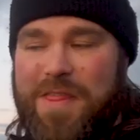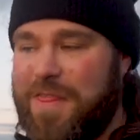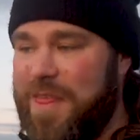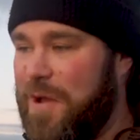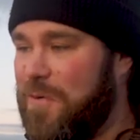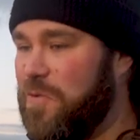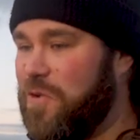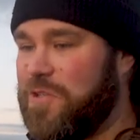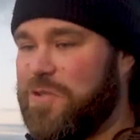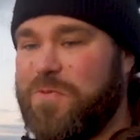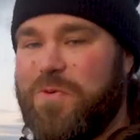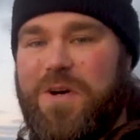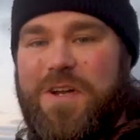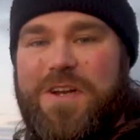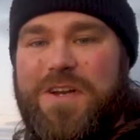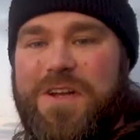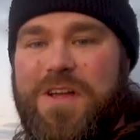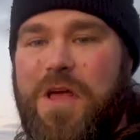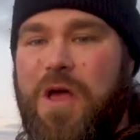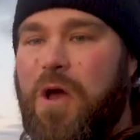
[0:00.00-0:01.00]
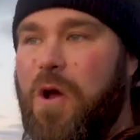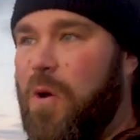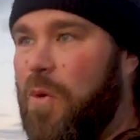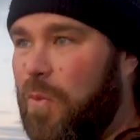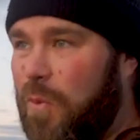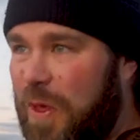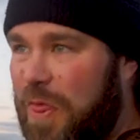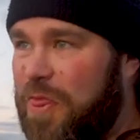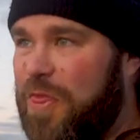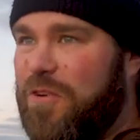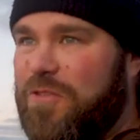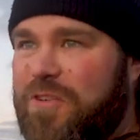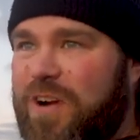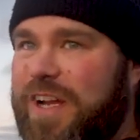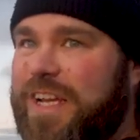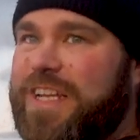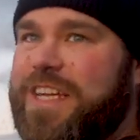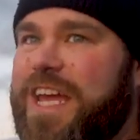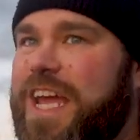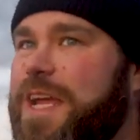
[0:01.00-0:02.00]
there was one with the
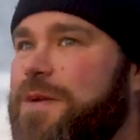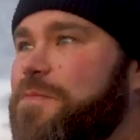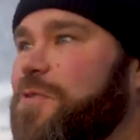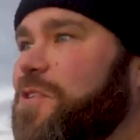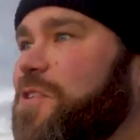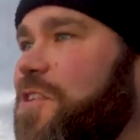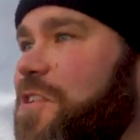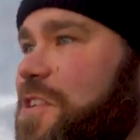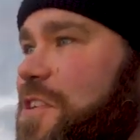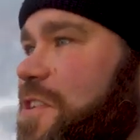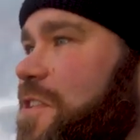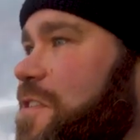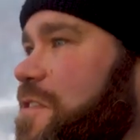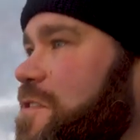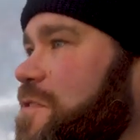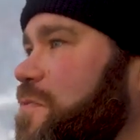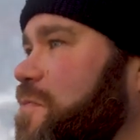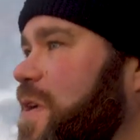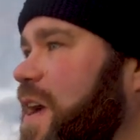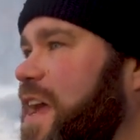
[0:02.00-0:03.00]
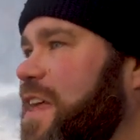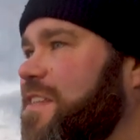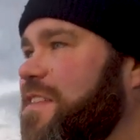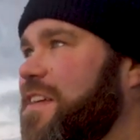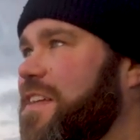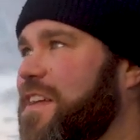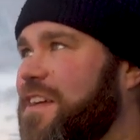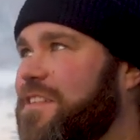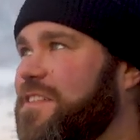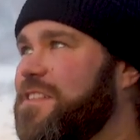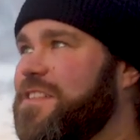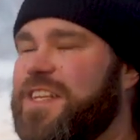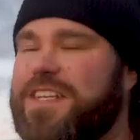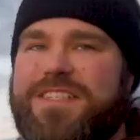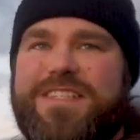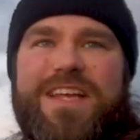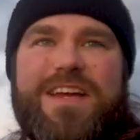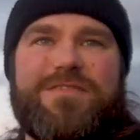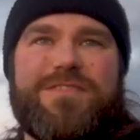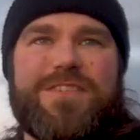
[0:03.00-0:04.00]
right cable to use with an Nikon Z
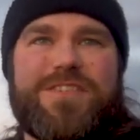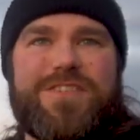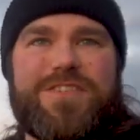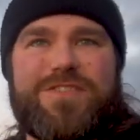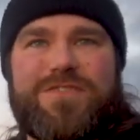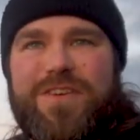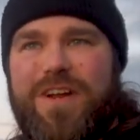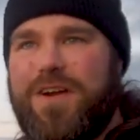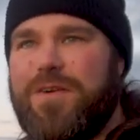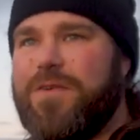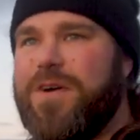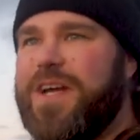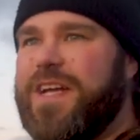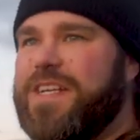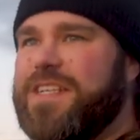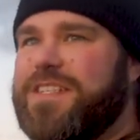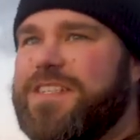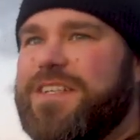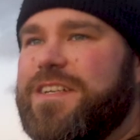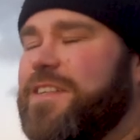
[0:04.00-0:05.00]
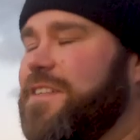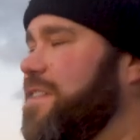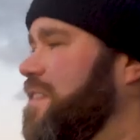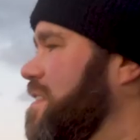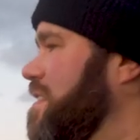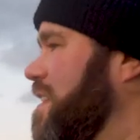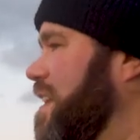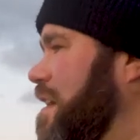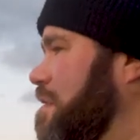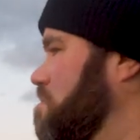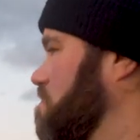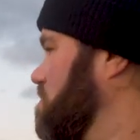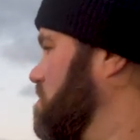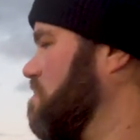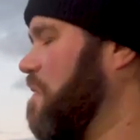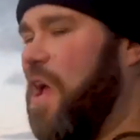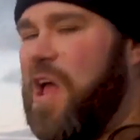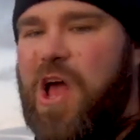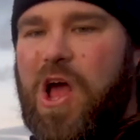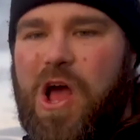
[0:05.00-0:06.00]
seven straight away. So it's like,
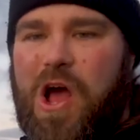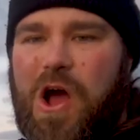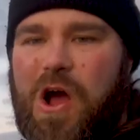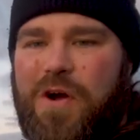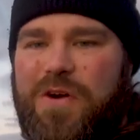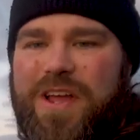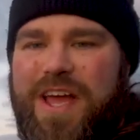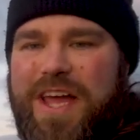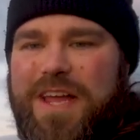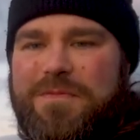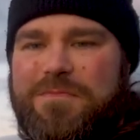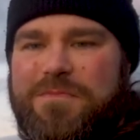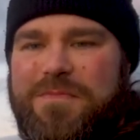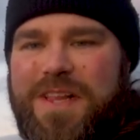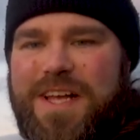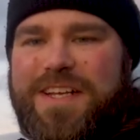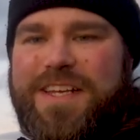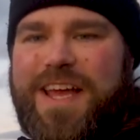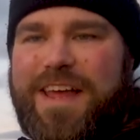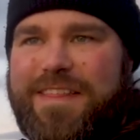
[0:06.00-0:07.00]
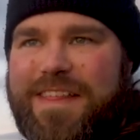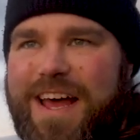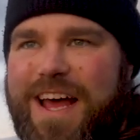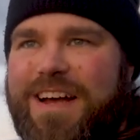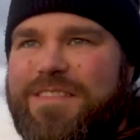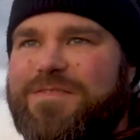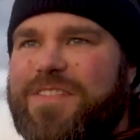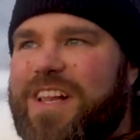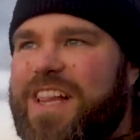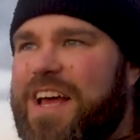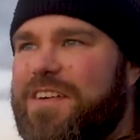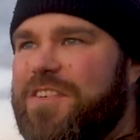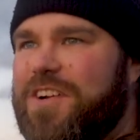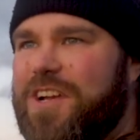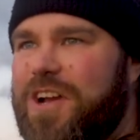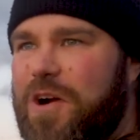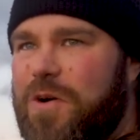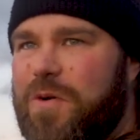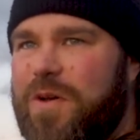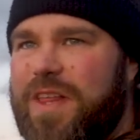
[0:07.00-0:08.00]
okay, I'll get that, I'll have a
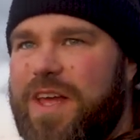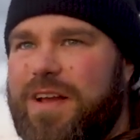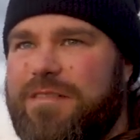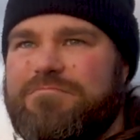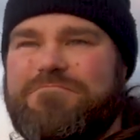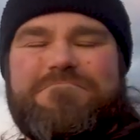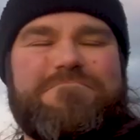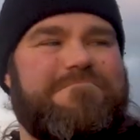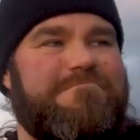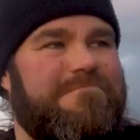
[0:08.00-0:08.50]
go with it.